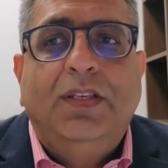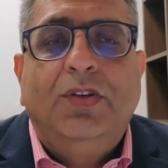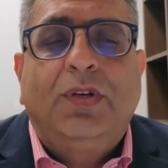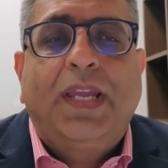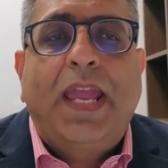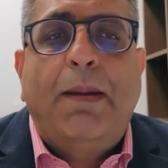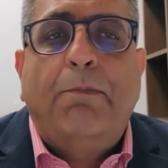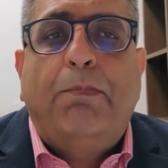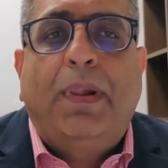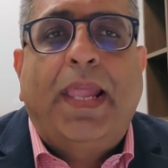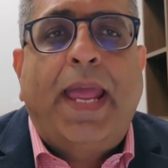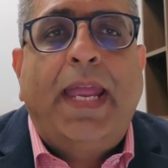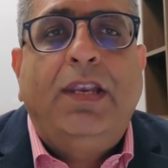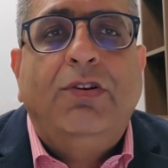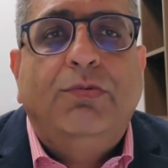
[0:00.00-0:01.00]
You can't
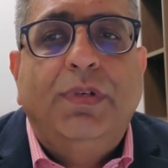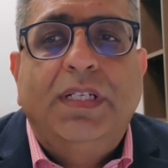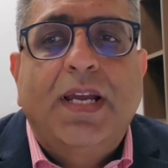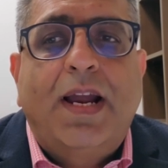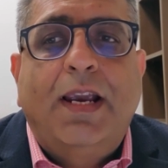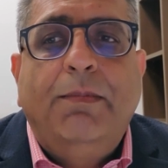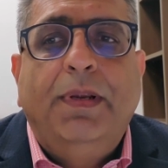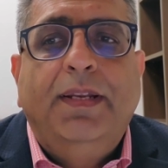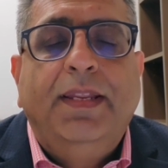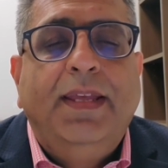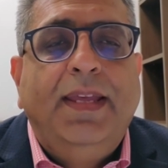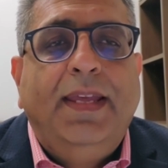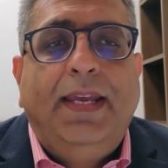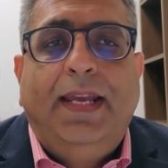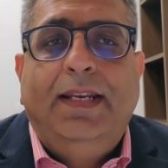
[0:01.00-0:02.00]
plan your retirement,
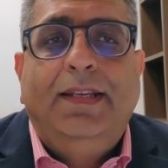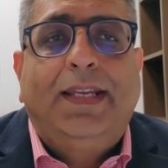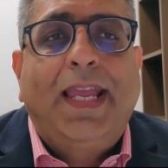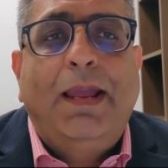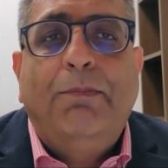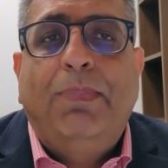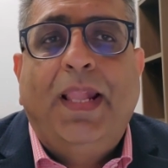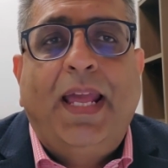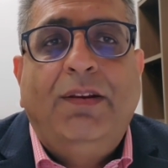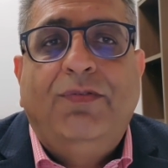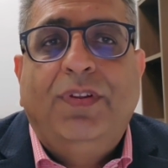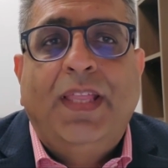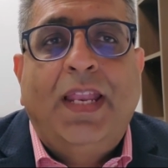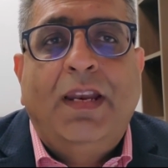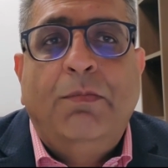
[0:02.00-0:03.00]
and you can't plan
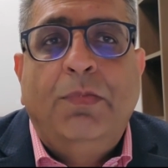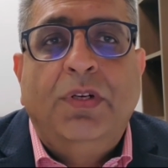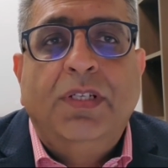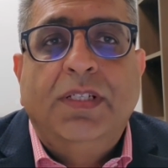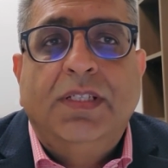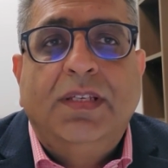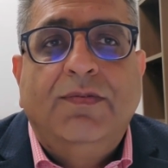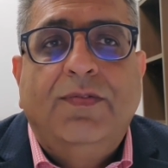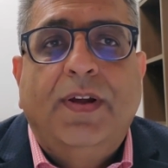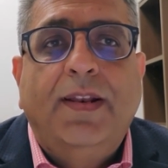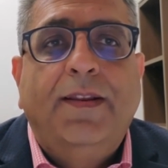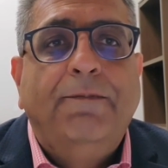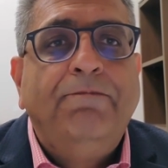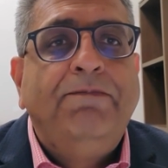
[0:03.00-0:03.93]
for that emergency fund.